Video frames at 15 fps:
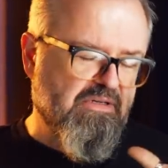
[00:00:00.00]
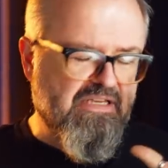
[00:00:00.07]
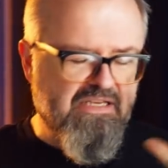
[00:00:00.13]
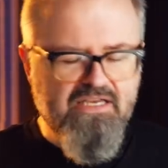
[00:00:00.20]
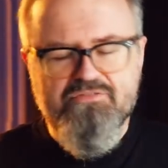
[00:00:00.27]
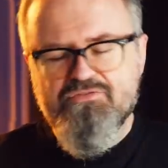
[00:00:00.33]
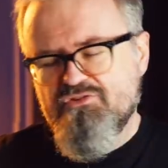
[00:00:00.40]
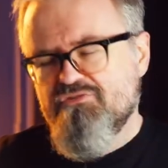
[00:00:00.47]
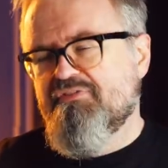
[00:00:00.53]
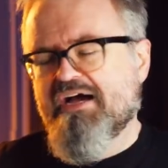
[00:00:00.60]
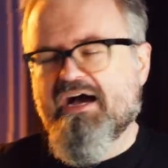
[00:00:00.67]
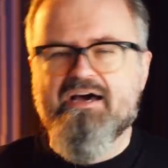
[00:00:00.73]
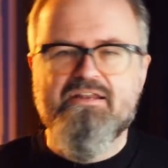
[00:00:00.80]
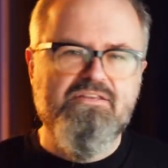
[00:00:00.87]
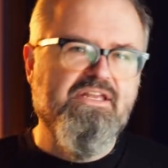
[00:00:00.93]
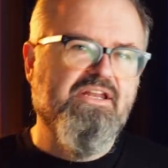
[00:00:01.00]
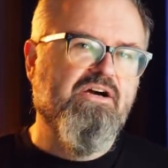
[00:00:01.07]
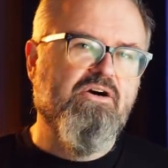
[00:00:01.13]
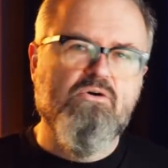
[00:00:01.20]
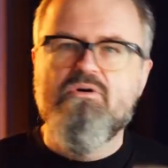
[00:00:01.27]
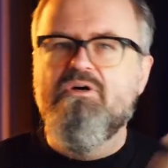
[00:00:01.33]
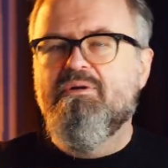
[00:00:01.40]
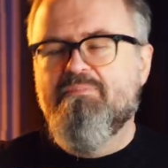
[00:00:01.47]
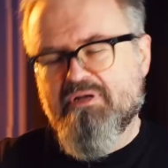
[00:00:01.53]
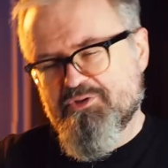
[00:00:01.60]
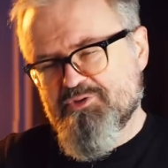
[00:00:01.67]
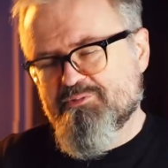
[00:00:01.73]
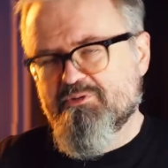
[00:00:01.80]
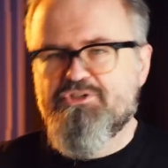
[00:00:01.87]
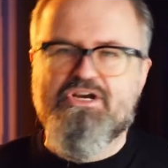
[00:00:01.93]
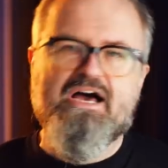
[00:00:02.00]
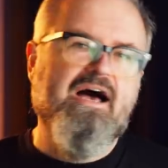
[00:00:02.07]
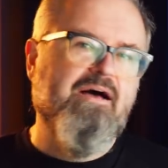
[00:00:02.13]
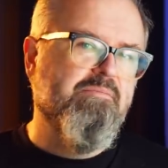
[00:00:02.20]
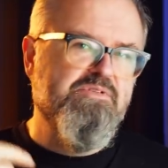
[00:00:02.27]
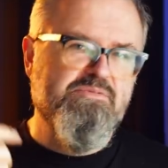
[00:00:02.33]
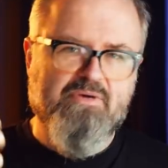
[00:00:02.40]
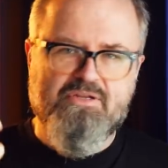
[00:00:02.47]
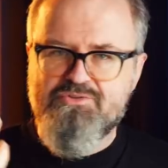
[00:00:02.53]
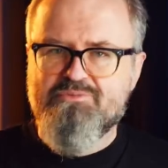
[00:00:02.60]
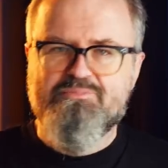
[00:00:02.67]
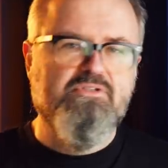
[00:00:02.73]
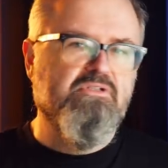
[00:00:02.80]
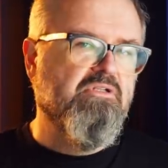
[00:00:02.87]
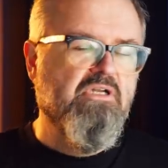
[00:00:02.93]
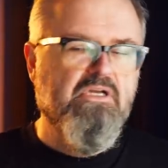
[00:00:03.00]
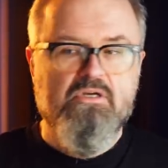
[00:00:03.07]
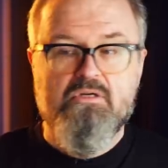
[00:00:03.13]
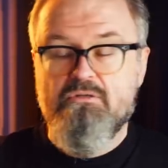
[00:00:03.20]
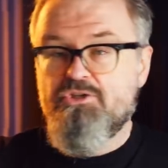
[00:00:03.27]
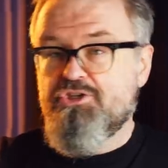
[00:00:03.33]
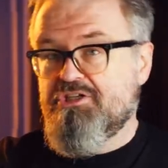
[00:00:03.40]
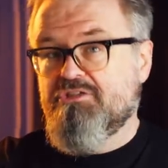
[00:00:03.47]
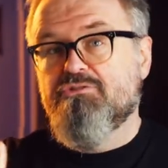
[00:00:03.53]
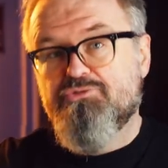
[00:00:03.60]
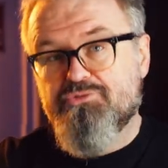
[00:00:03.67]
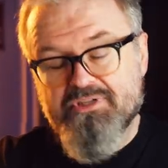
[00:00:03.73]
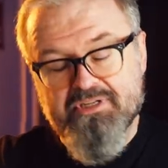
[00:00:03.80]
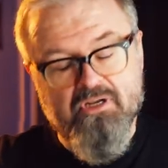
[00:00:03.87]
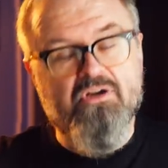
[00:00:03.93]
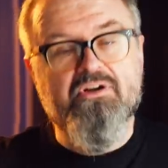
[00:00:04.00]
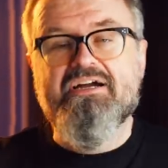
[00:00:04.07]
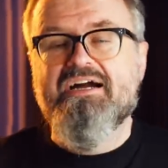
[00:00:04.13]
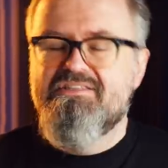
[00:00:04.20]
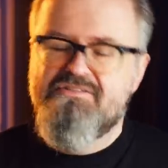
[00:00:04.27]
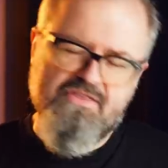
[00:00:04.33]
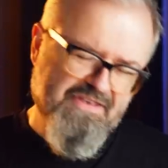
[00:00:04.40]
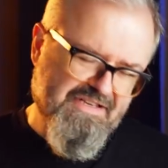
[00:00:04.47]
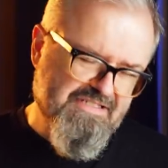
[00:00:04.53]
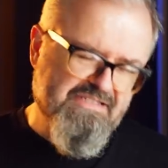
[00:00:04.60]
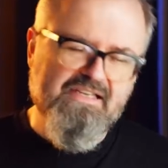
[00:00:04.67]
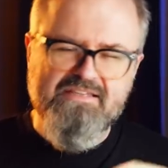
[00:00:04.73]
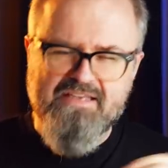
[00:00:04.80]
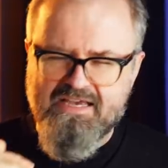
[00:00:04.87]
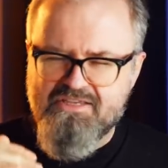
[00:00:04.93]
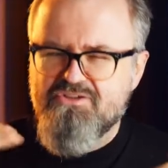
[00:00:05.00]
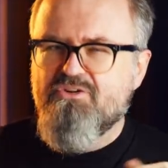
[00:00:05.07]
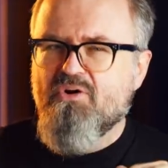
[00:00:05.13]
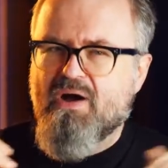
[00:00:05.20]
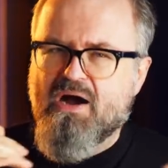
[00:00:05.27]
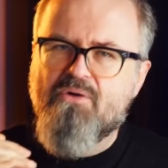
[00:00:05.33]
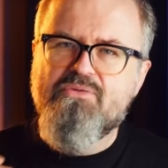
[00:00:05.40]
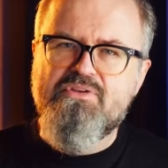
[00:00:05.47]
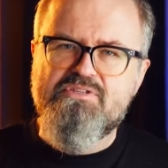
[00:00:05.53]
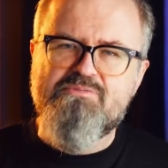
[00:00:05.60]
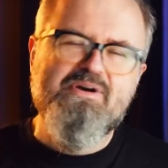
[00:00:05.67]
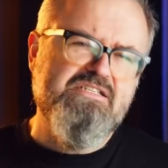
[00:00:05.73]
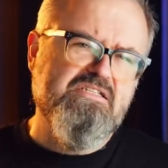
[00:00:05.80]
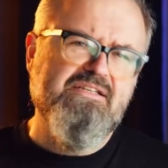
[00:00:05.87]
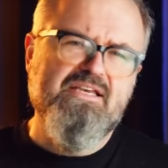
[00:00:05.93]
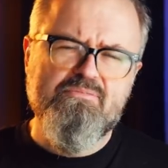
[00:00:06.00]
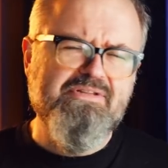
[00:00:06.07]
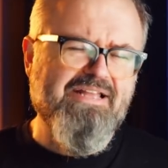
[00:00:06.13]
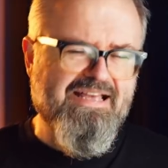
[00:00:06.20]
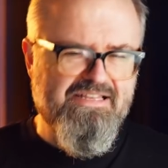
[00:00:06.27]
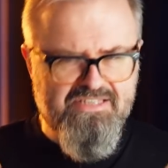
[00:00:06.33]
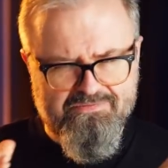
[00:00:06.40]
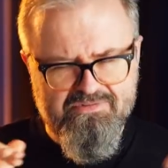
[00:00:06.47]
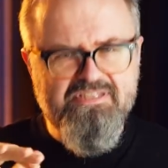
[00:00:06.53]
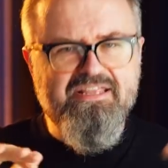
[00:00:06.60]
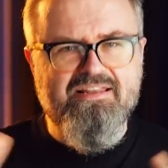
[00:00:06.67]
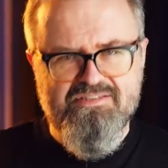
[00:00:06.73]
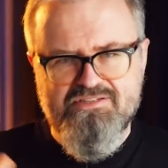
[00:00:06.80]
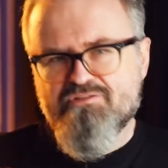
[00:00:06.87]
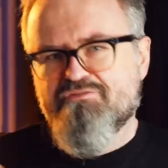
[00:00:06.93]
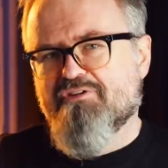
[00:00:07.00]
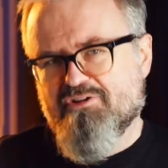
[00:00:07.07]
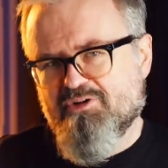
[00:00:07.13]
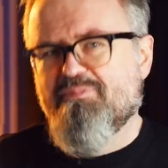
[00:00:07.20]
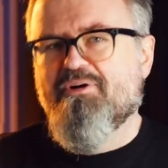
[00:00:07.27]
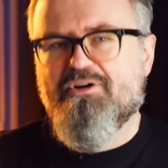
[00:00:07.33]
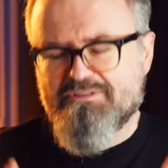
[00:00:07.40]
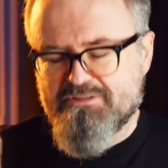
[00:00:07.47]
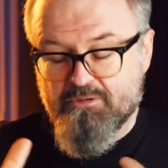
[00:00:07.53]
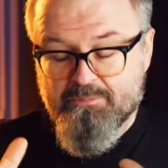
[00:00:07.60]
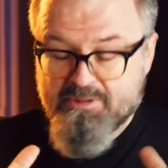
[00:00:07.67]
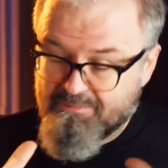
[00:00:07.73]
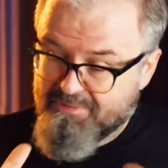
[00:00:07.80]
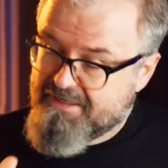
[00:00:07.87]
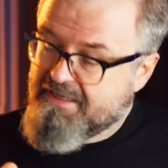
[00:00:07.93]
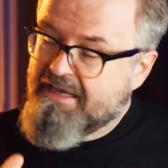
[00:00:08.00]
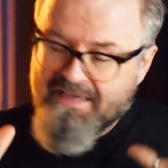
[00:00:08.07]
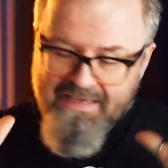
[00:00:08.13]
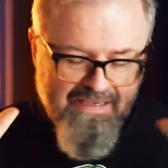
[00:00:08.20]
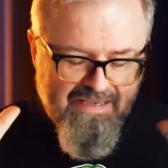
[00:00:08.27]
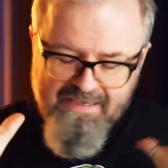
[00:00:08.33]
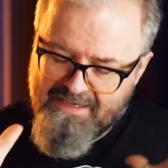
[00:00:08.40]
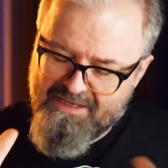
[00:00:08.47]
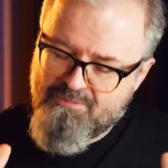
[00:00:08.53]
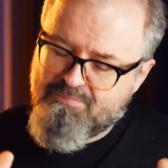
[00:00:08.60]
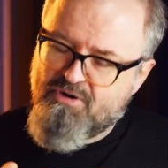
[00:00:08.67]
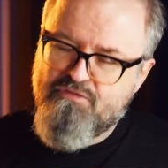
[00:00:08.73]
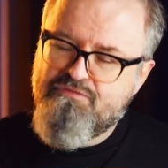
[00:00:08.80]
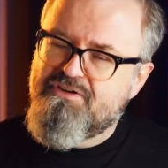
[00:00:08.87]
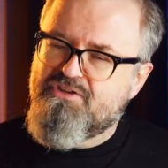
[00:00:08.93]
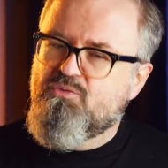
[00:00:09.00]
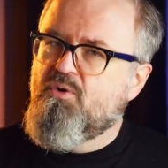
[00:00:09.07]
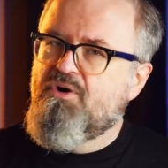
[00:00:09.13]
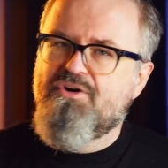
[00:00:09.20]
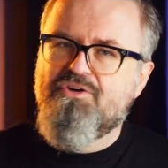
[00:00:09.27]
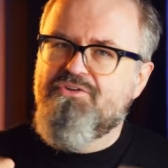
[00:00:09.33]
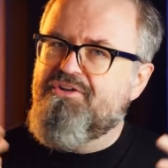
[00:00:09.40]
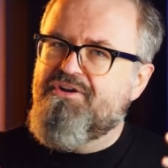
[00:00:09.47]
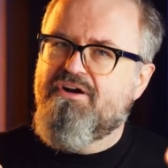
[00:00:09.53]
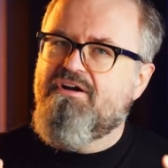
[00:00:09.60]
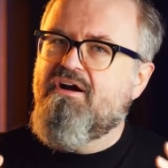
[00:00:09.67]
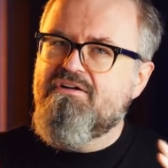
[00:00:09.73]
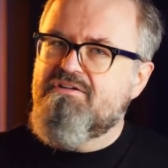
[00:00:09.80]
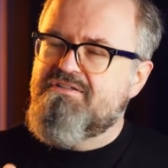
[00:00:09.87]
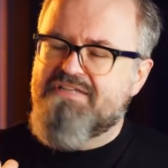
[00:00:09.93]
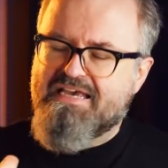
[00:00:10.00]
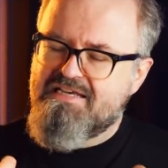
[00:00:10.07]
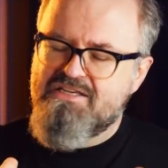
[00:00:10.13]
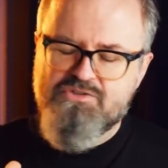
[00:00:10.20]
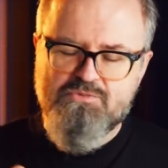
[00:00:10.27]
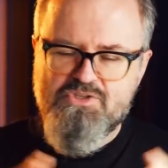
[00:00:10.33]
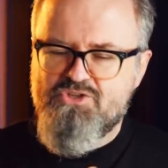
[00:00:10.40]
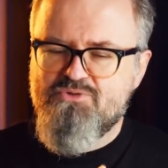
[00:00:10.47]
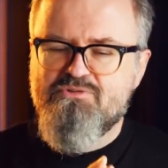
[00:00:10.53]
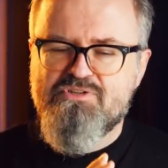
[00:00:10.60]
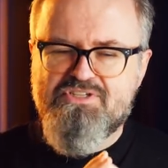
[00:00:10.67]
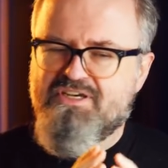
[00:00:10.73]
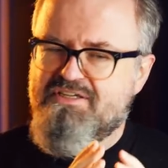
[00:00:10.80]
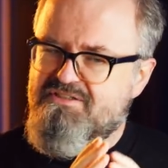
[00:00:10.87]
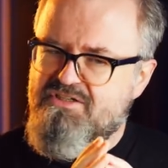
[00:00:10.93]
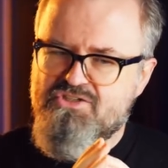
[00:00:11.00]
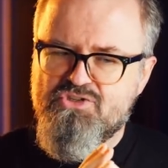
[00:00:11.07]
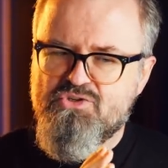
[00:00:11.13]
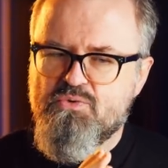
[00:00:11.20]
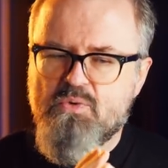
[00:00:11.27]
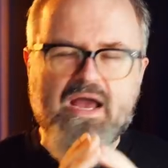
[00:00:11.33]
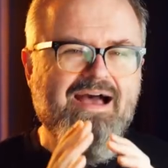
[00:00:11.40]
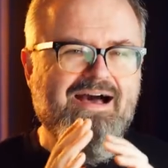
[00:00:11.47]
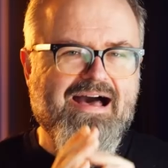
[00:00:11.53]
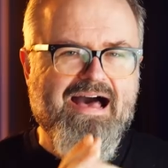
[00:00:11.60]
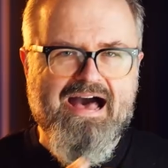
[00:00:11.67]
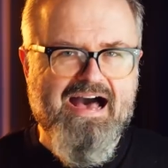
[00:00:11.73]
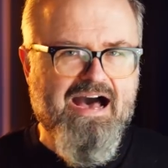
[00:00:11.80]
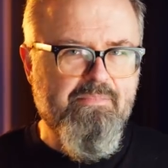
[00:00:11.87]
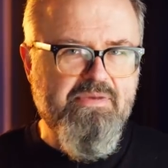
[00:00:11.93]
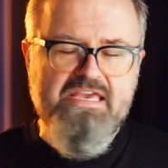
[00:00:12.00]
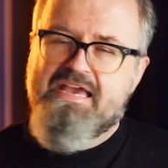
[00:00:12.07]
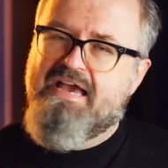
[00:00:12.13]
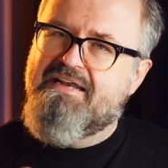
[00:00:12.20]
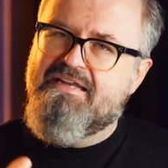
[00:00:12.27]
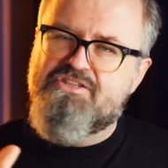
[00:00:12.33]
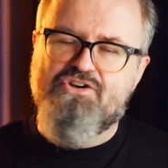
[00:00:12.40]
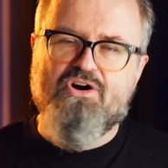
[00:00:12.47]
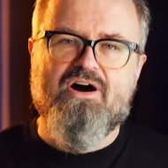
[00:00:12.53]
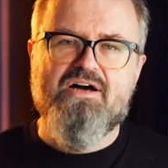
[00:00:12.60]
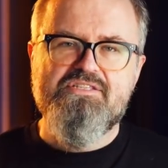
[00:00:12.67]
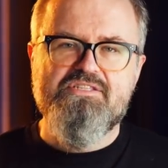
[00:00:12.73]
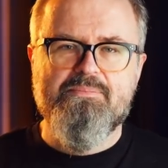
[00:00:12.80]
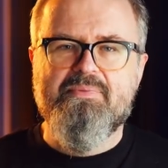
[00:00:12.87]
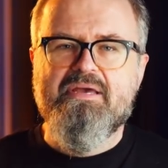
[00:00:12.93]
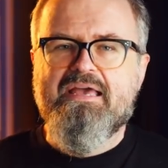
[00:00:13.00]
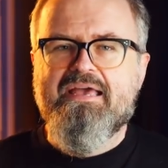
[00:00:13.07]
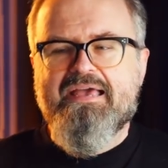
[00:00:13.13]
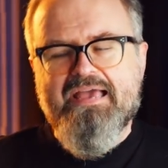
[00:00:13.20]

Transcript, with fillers: If you've got, you know, multiple jobs, multiple children, all kinds of things like that, you know how these best laid plans have a tendency to fall apart a little bit. But in a perfect world, there are days when you just get to do hobby and it's awesome.